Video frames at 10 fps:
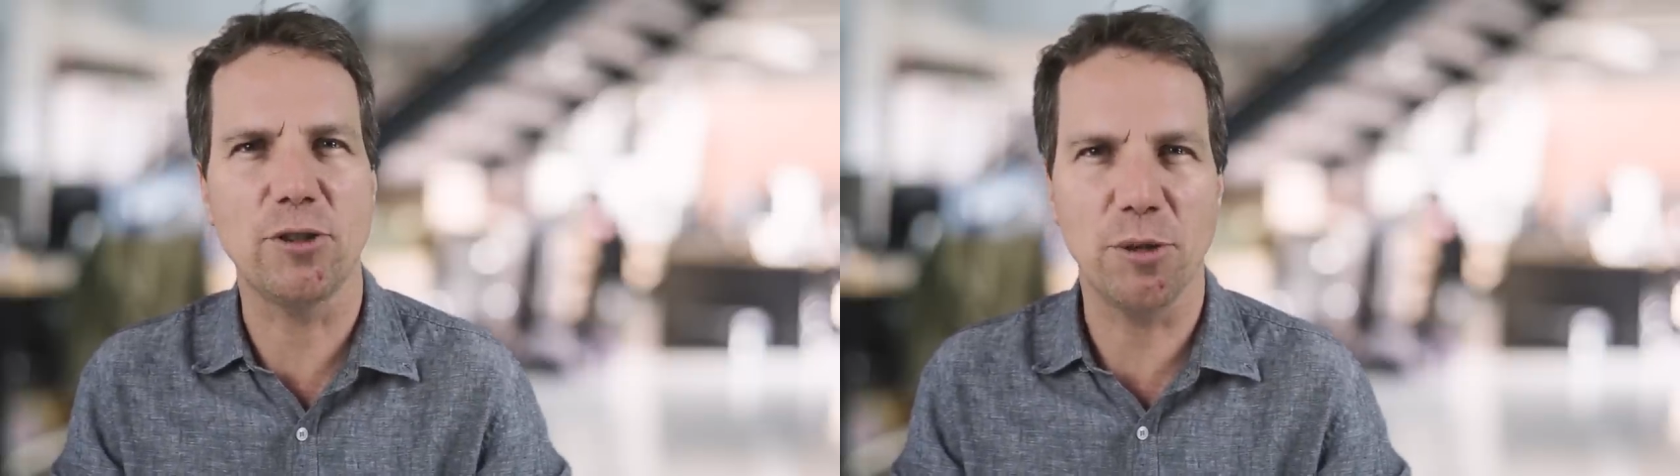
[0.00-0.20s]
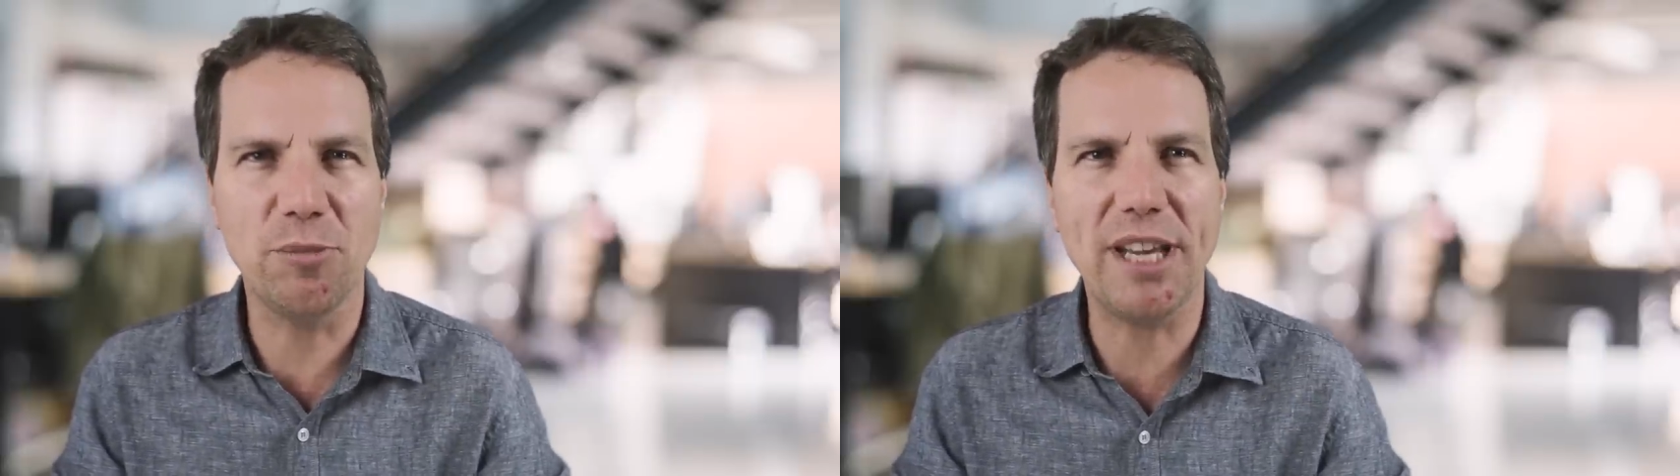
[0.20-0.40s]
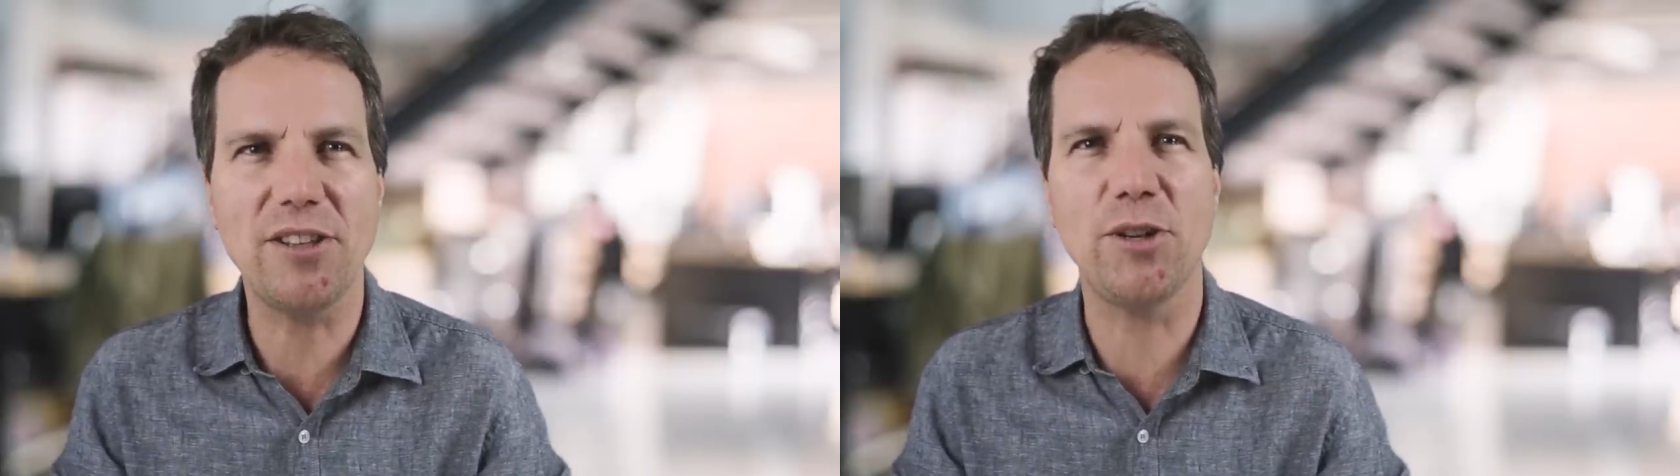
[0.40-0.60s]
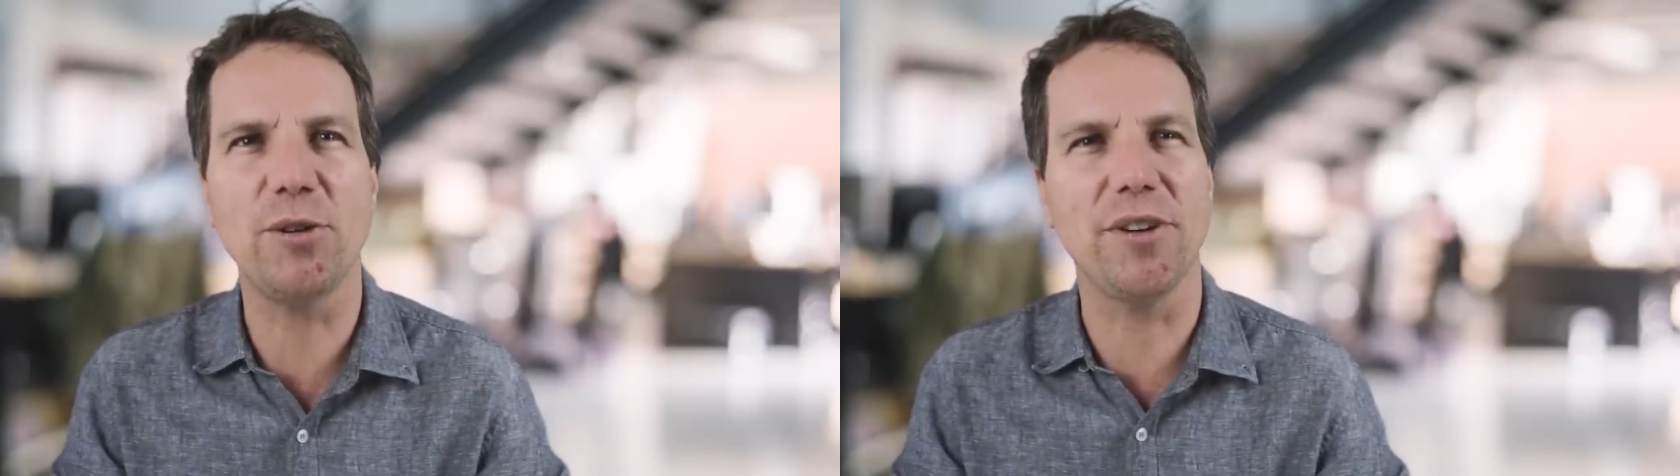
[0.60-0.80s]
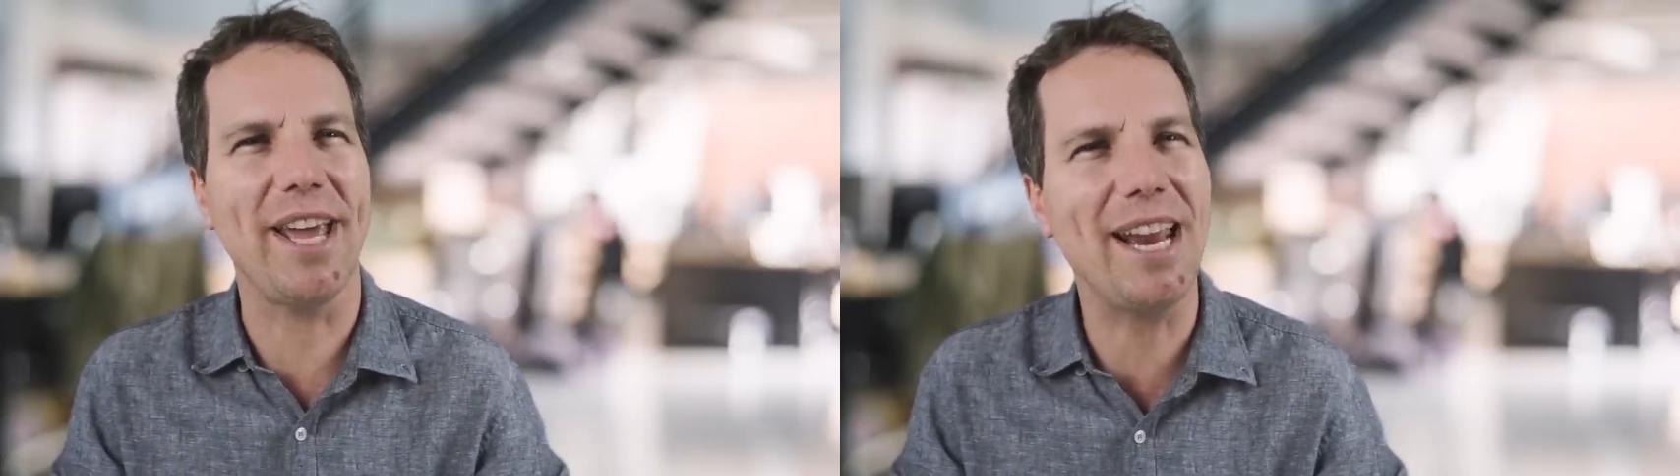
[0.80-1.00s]
to update
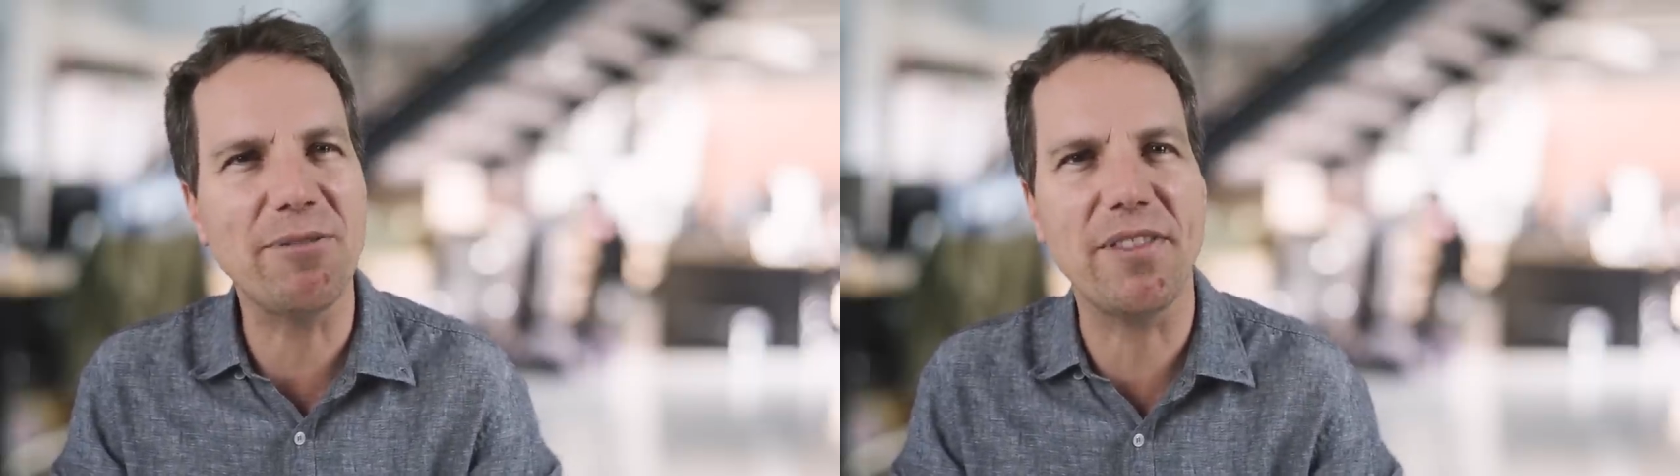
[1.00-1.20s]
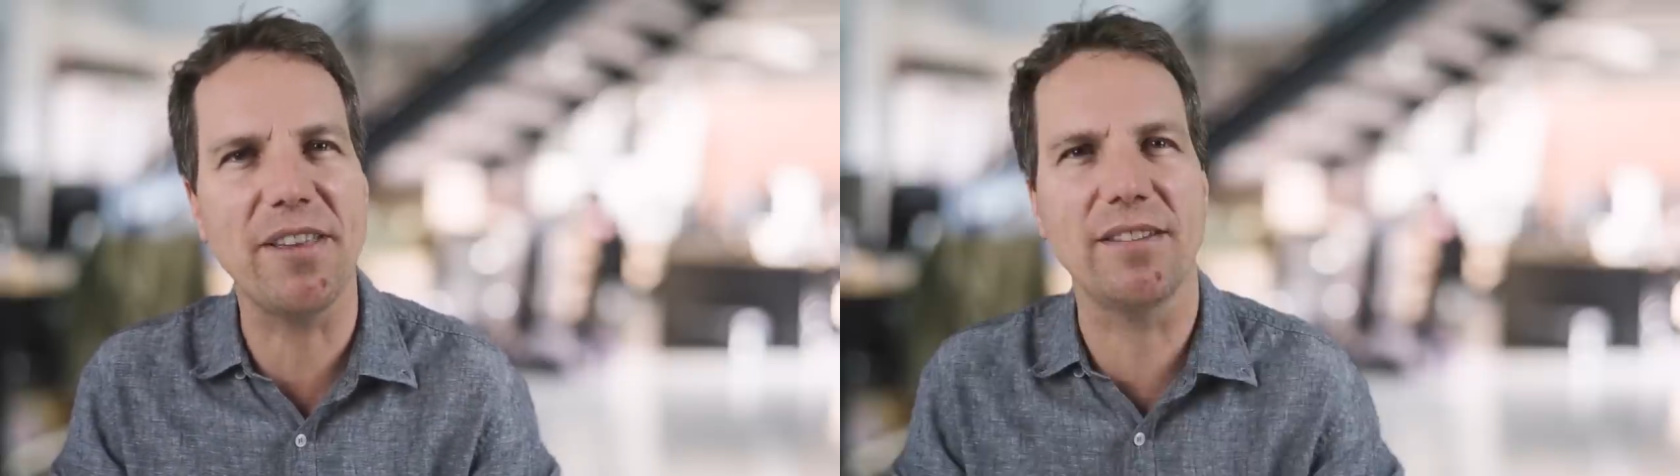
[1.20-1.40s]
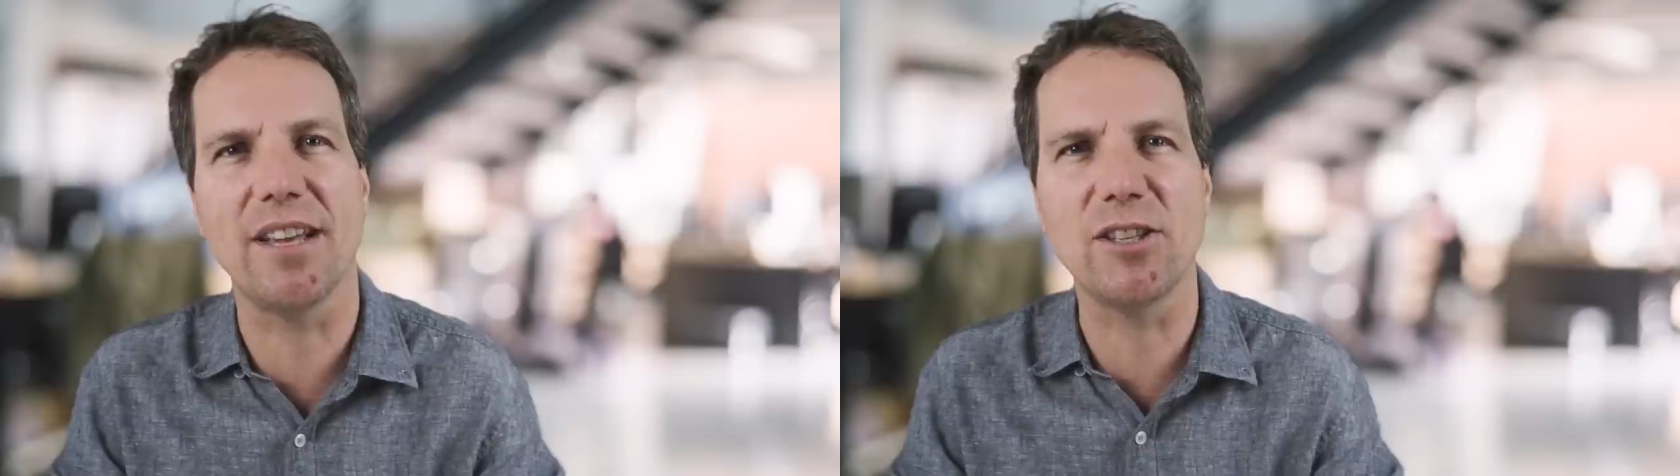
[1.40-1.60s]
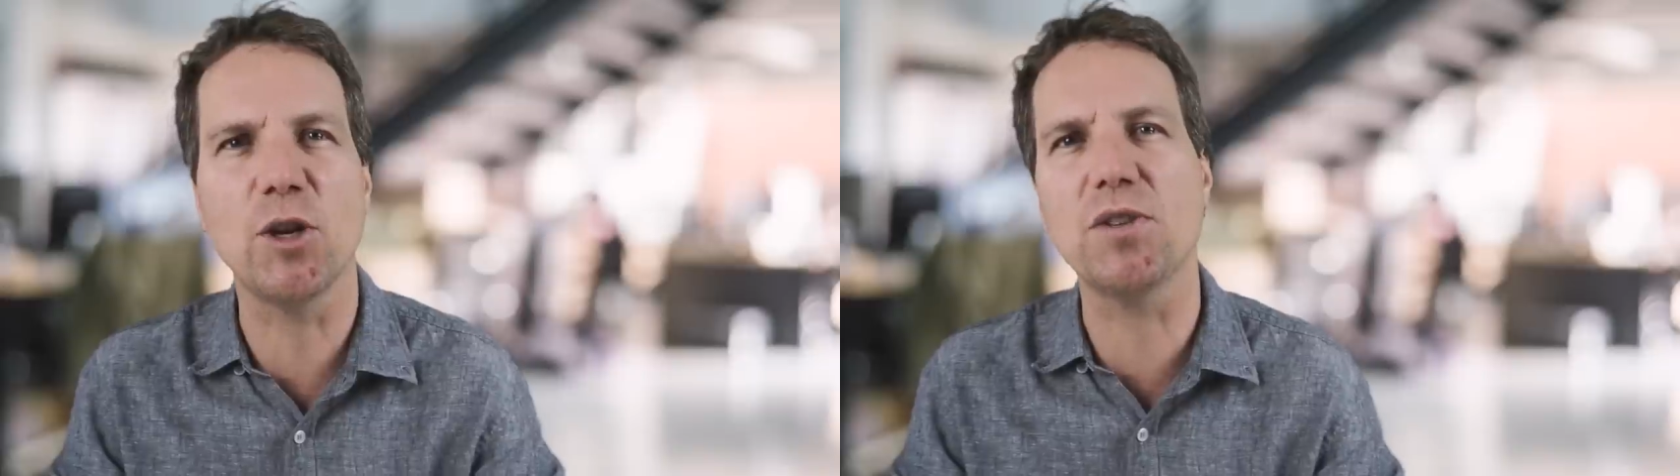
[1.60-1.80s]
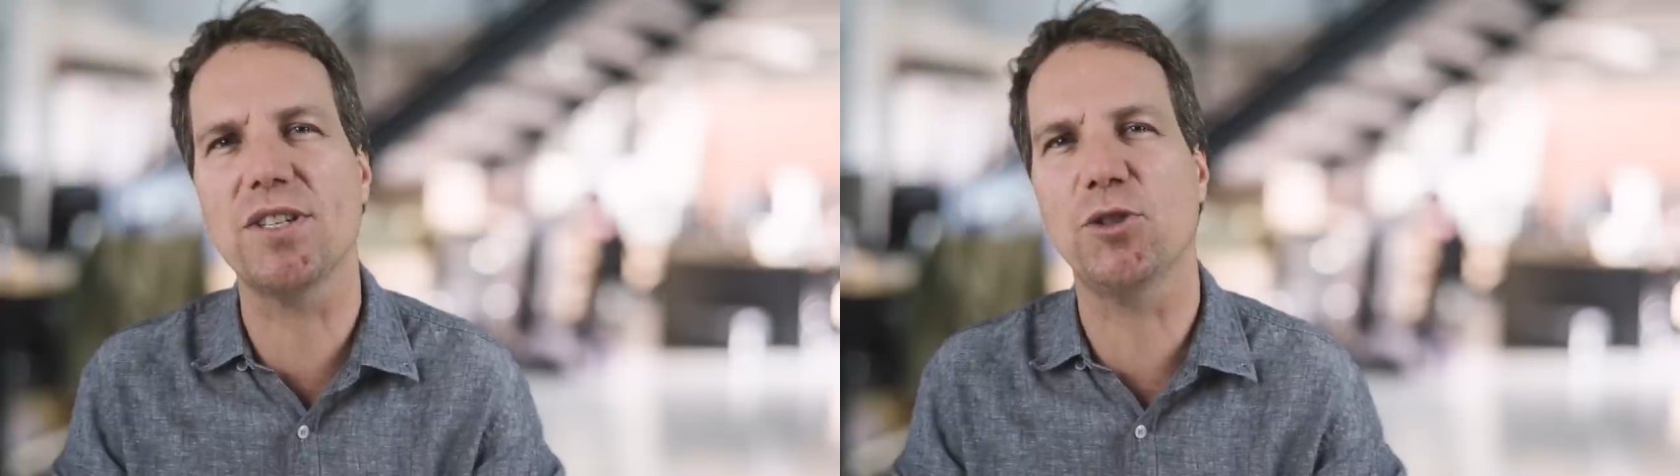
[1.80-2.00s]
you on everything that
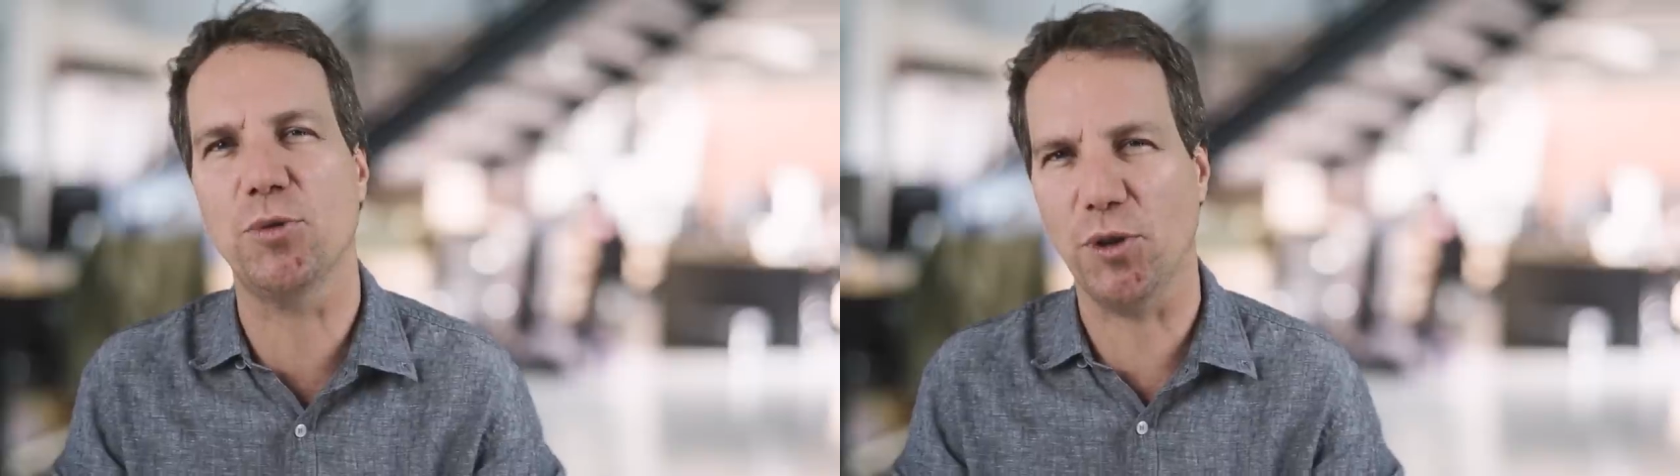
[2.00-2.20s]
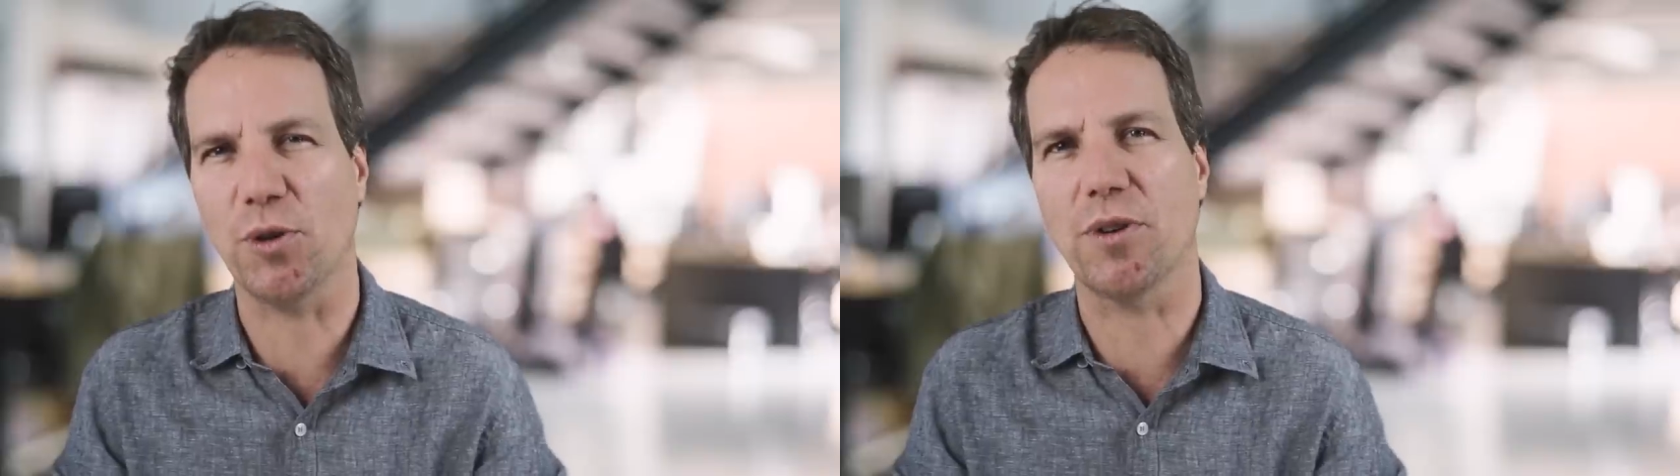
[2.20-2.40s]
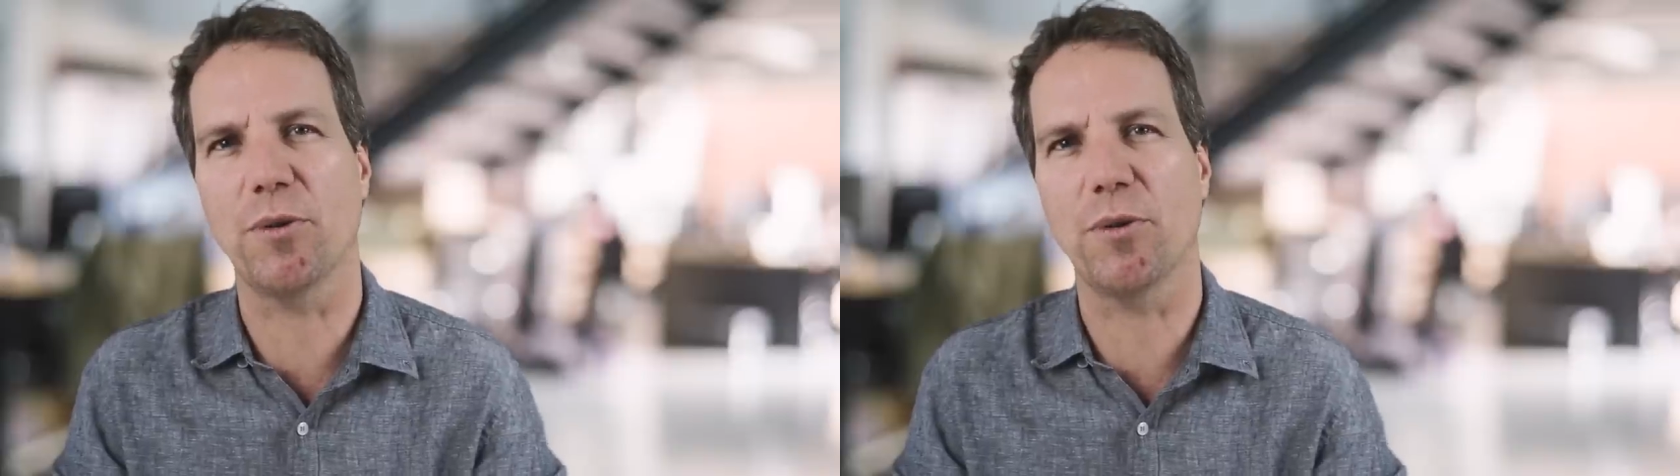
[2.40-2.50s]
goes into your